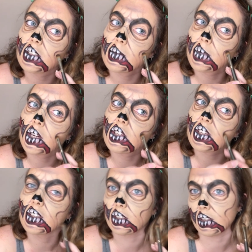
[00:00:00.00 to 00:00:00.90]

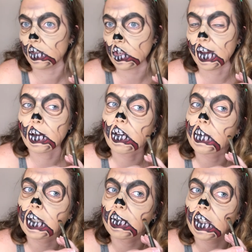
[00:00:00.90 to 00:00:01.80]
dimension and shadow in
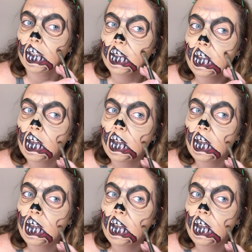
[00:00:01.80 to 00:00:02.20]
my face.